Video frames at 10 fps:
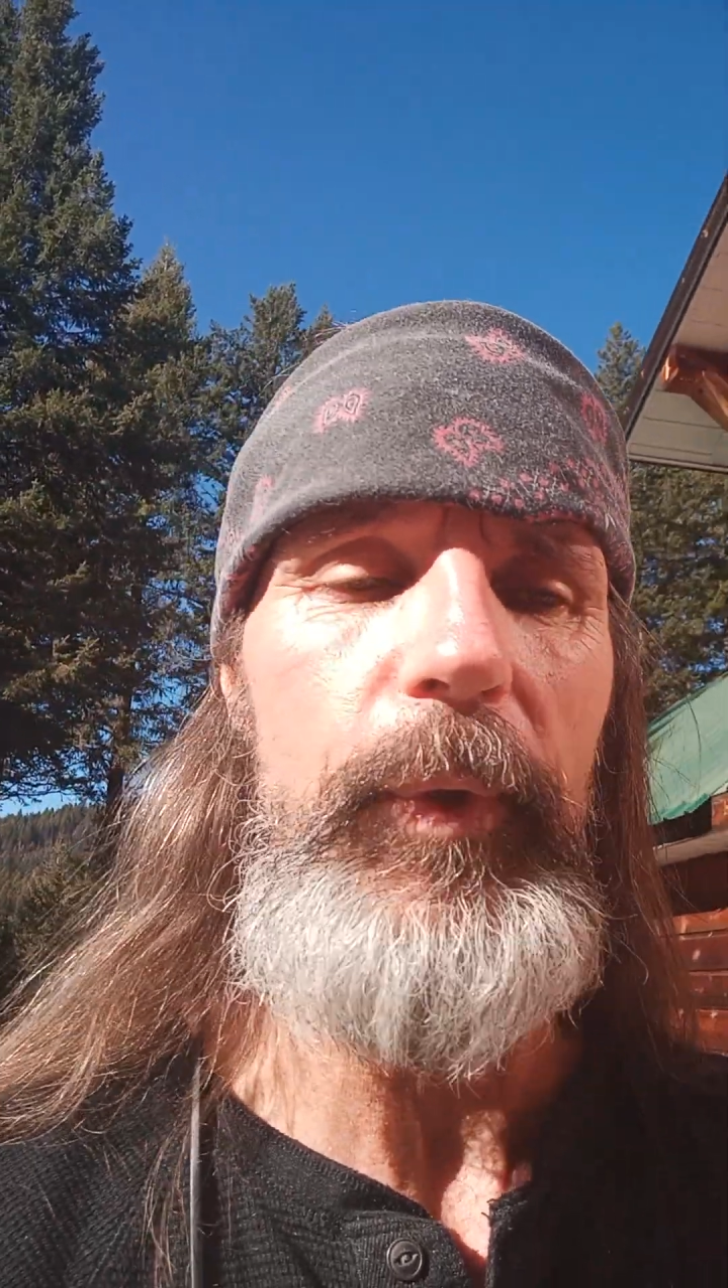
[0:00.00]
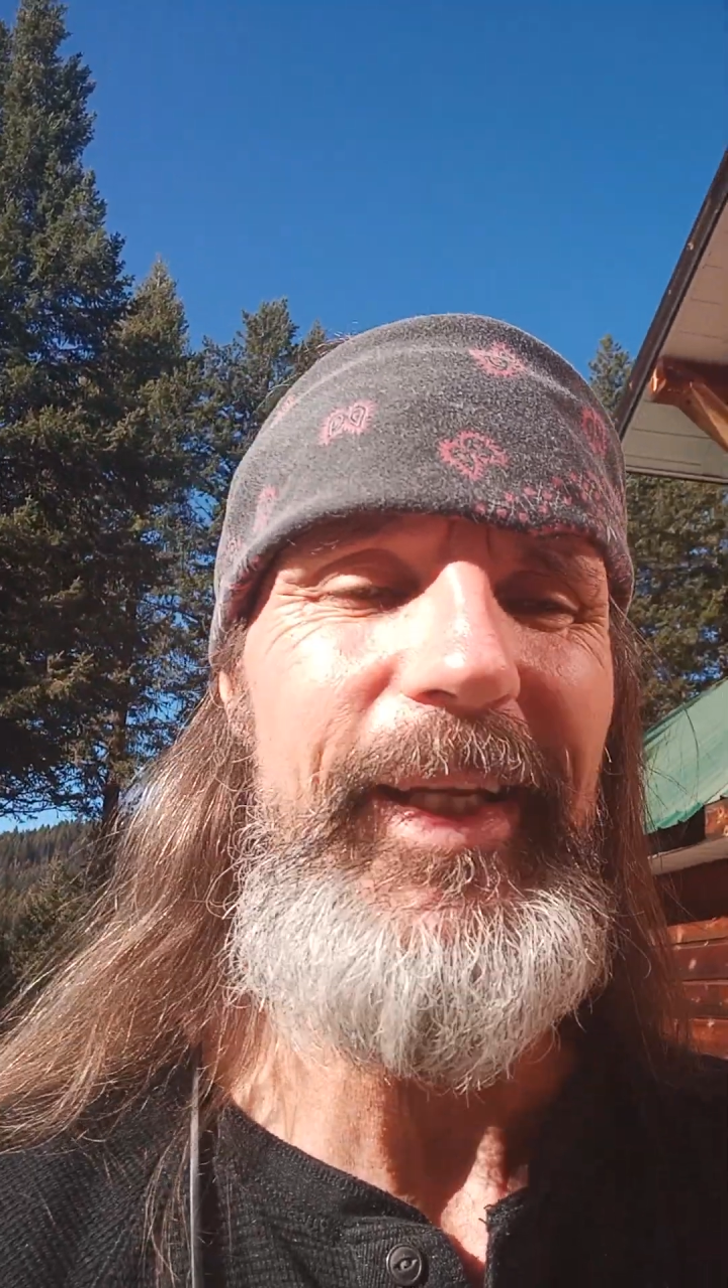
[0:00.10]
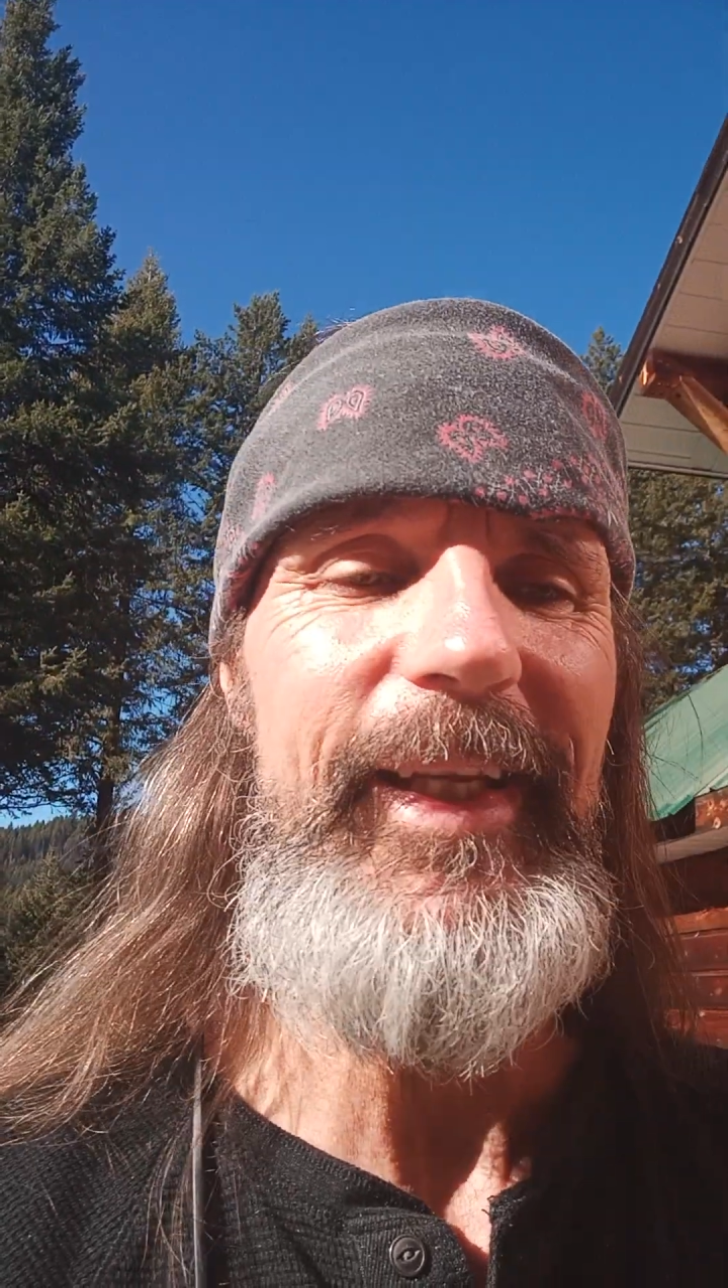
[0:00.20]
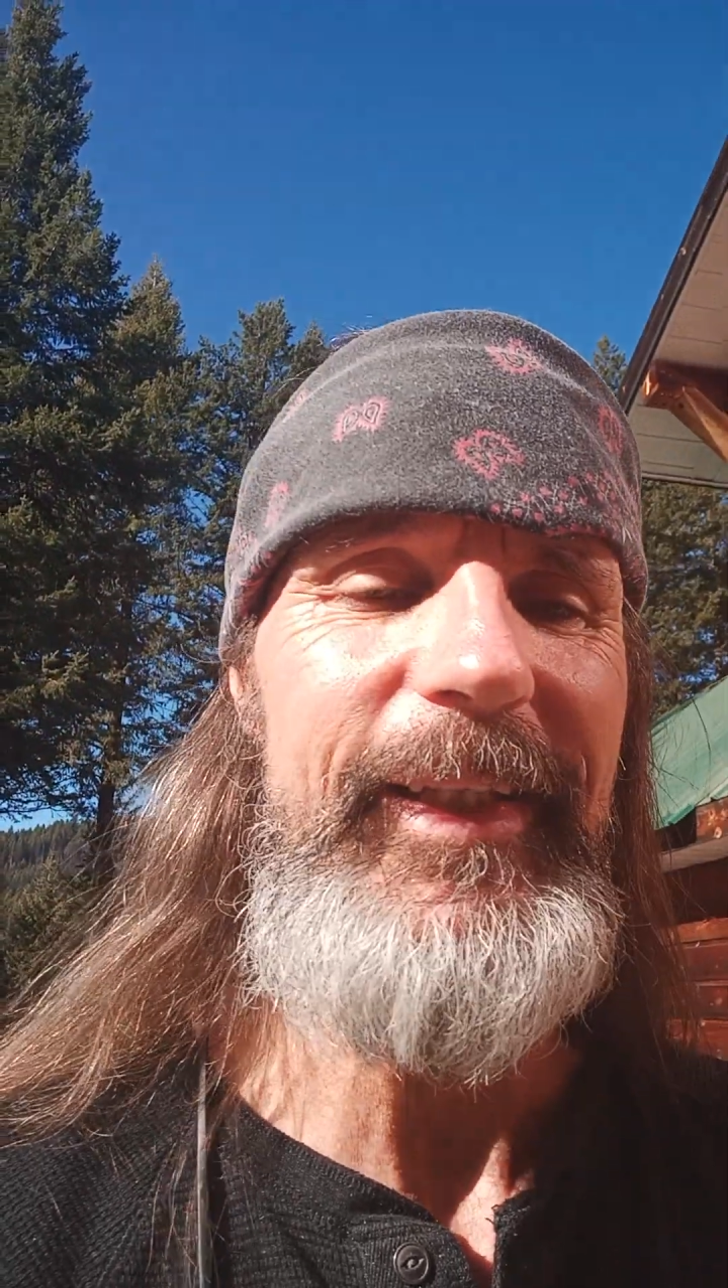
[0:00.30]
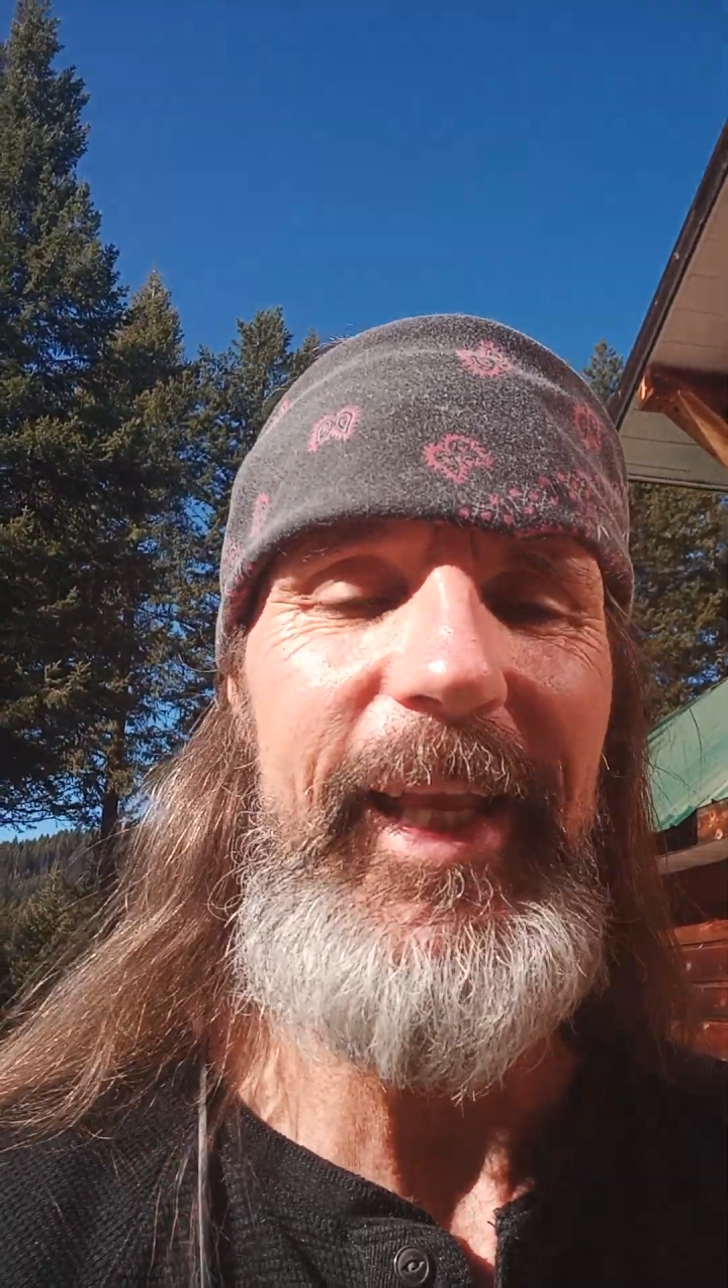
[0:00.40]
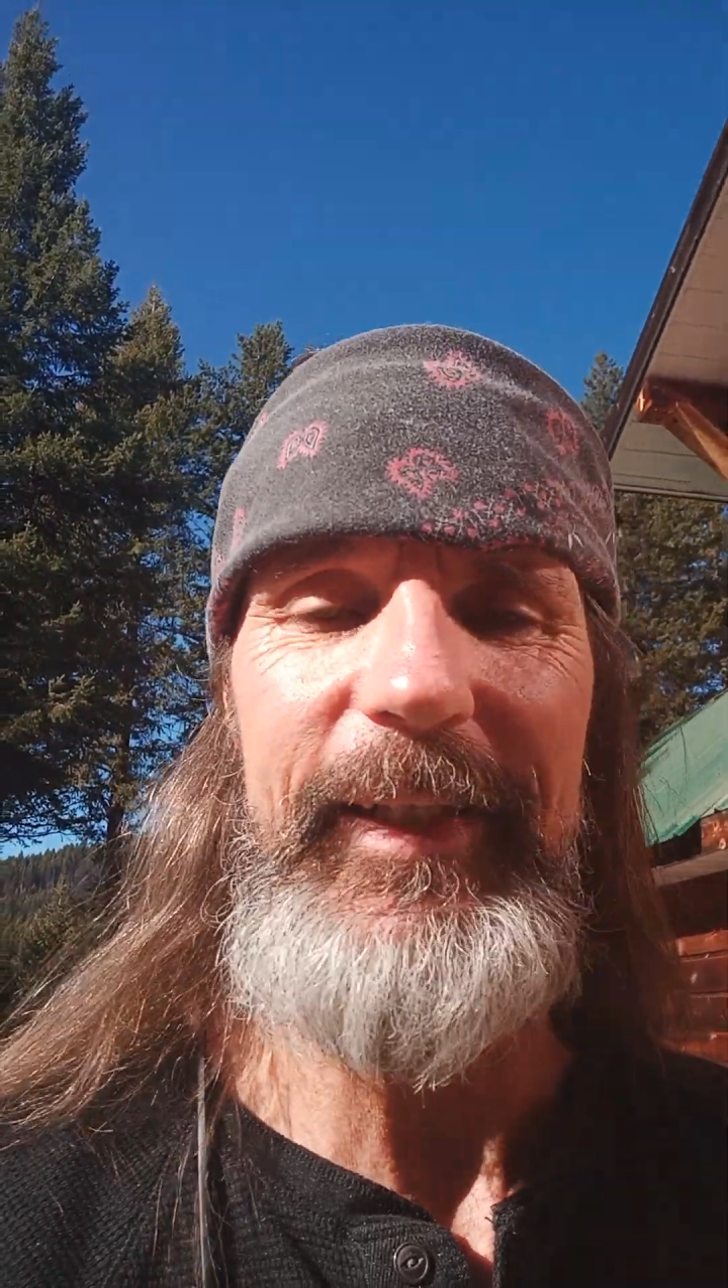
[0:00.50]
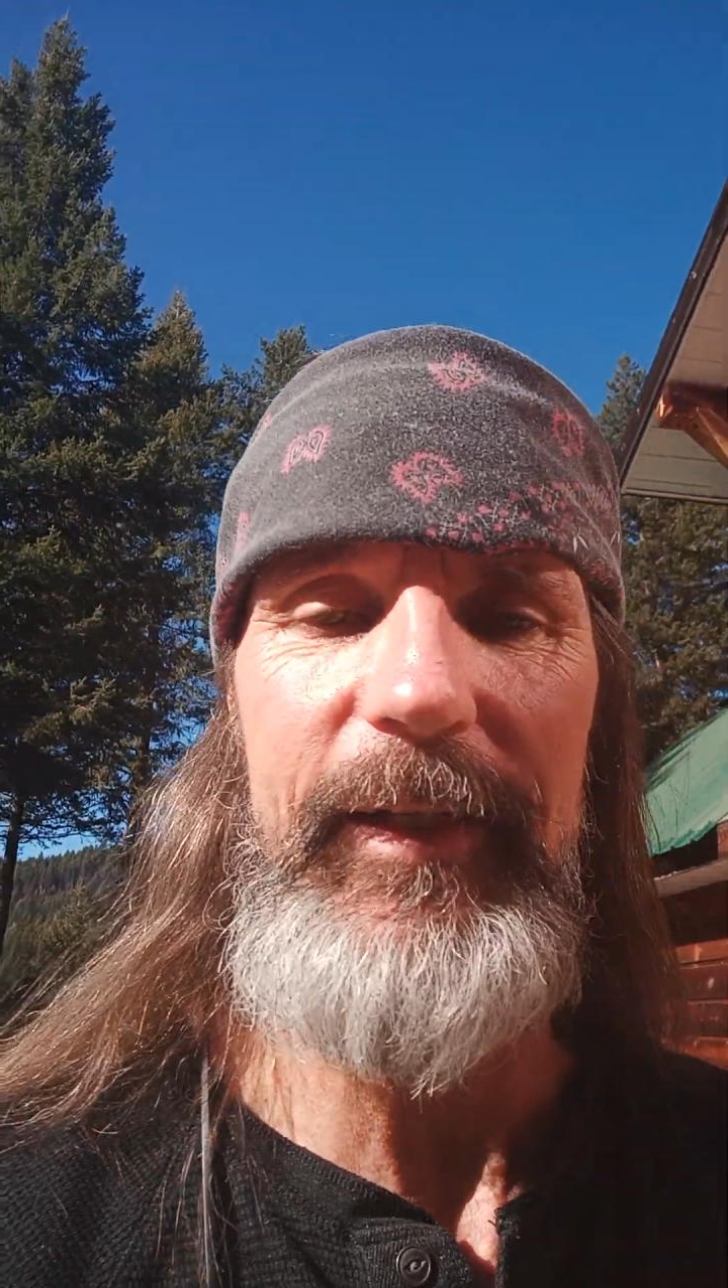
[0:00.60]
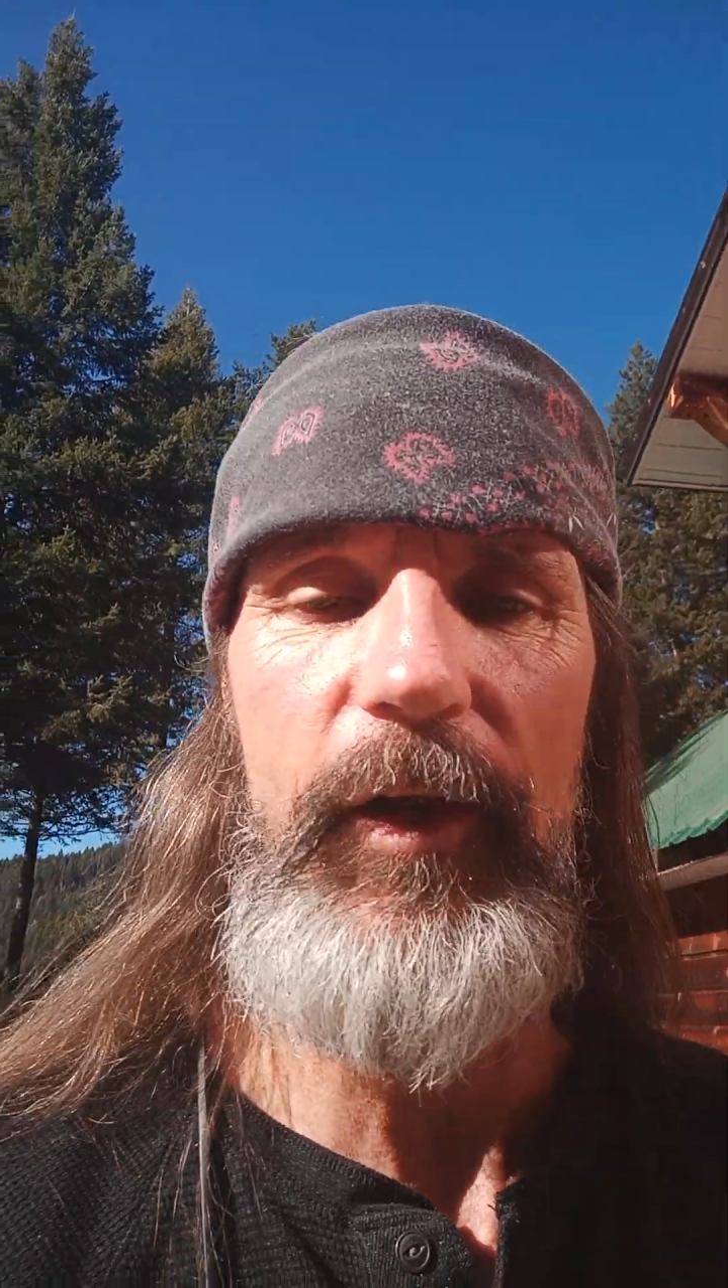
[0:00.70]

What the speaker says: We need to get into